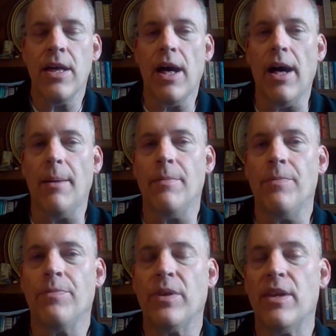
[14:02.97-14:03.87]

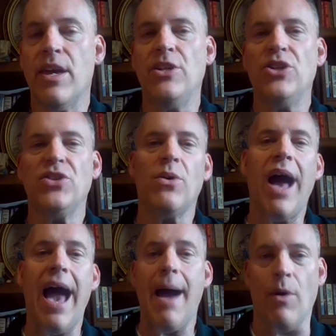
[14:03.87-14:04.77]
And it just so
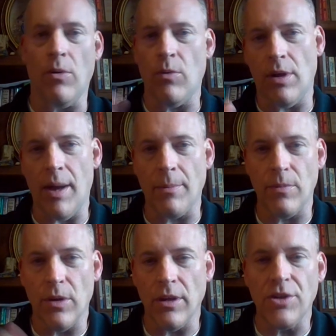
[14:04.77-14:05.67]

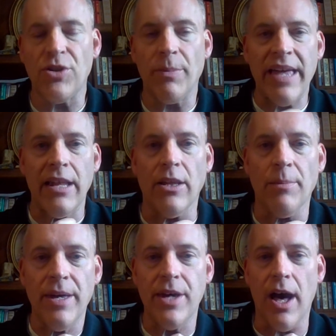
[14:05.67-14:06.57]
I'm jumping ahead a little
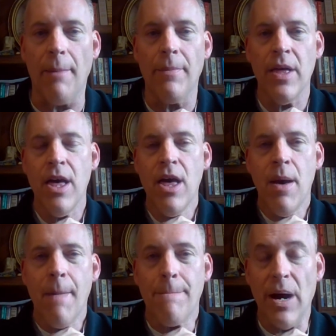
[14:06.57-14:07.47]
bit.
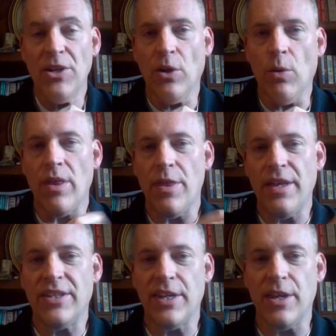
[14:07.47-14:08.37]
Bundle, one of the
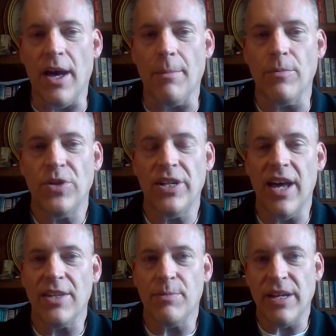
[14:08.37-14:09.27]
things that she
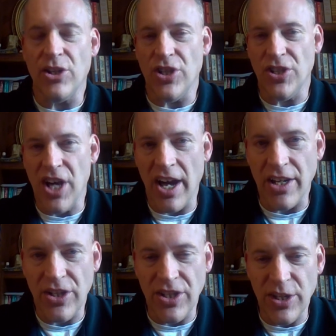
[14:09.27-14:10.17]
does, because she's young
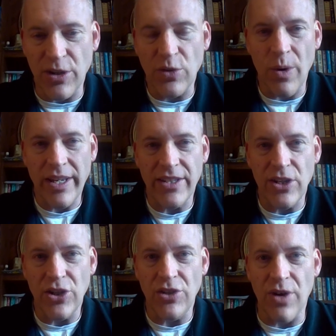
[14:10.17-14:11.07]
and she's in her 20s,
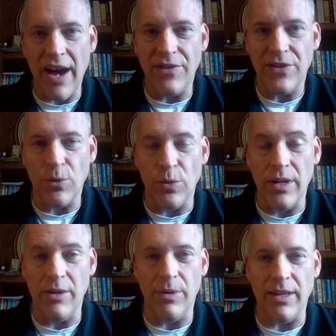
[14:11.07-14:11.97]
is she drives
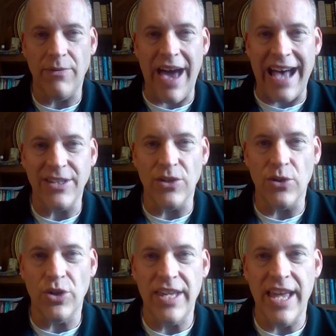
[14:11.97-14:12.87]
really, really fast. And
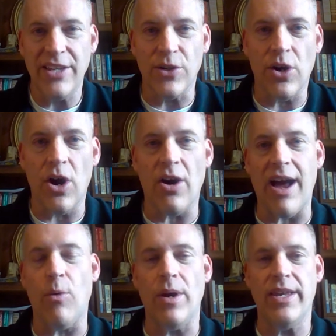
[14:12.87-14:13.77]
so she takes her car
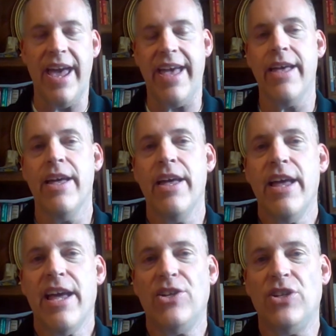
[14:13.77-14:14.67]
out one day,
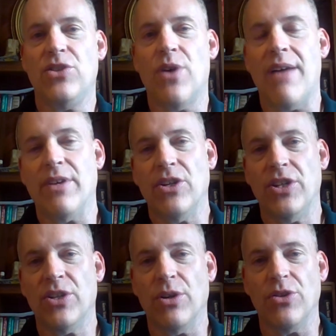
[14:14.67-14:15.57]
and she's driving, and
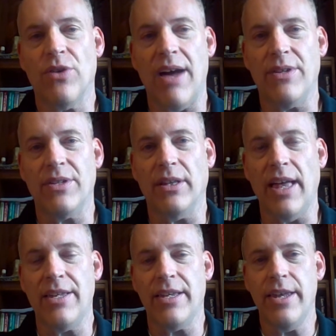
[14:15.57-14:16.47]
she's going to drive into
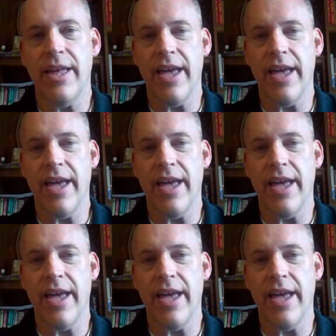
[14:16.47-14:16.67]
London.